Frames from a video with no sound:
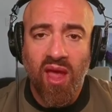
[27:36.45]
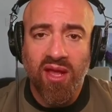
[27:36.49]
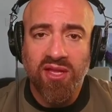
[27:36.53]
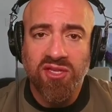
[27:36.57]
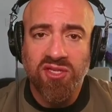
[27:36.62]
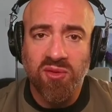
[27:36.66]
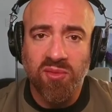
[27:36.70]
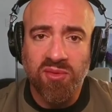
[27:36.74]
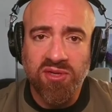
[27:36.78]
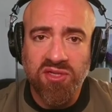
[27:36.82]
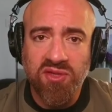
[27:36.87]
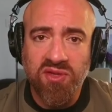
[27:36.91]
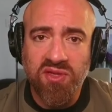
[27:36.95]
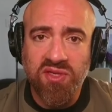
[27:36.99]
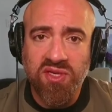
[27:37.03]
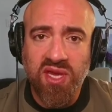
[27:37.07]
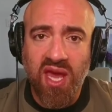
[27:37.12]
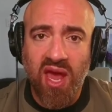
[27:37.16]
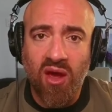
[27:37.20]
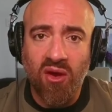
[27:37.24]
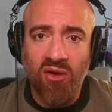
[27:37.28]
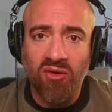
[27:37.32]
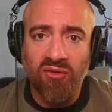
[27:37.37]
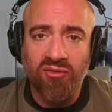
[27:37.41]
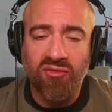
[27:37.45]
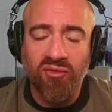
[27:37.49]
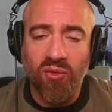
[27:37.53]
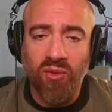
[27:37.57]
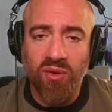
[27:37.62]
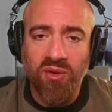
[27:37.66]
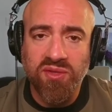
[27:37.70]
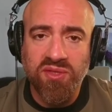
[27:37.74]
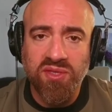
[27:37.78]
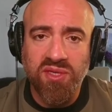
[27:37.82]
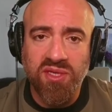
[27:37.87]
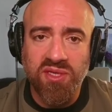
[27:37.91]
and so much of this
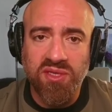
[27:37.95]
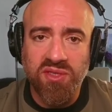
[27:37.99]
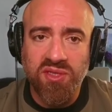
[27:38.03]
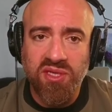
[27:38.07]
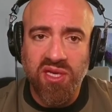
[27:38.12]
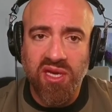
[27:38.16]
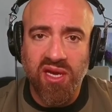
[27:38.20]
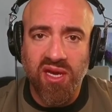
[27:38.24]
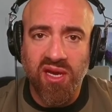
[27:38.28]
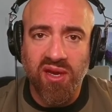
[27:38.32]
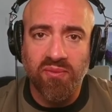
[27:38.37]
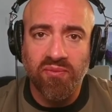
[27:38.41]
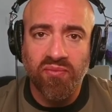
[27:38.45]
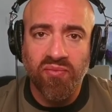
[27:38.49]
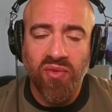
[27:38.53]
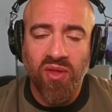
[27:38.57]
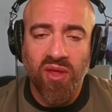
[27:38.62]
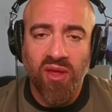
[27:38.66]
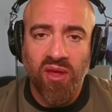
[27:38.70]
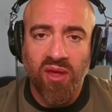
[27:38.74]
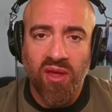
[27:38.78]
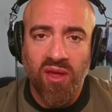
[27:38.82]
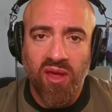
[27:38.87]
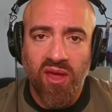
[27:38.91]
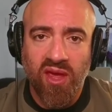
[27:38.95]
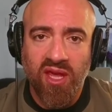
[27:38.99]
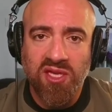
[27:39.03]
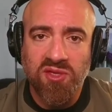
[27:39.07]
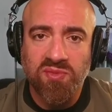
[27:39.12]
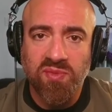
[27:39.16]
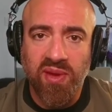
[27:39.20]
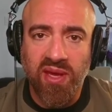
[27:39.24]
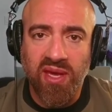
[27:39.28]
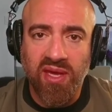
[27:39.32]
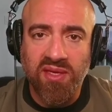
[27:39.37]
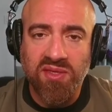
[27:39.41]
counterforce
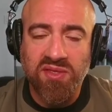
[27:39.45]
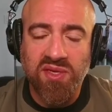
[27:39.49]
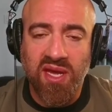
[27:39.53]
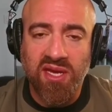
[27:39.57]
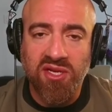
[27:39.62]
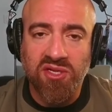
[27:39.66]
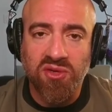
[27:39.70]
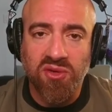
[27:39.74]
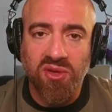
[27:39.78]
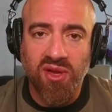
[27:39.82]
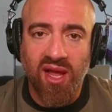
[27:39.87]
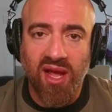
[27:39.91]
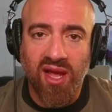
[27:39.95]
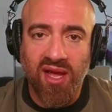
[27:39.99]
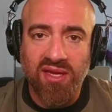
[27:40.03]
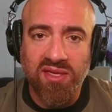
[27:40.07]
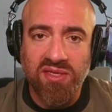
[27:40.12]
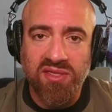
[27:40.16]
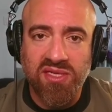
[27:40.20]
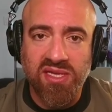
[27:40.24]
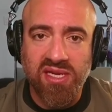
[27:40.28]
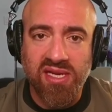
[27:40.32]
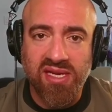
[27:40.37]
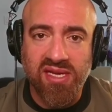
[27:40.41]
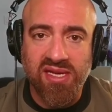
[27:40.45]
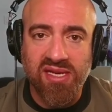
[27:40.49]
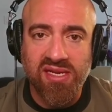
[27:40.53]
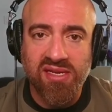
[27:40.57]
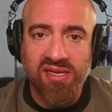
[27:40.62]
is being centralized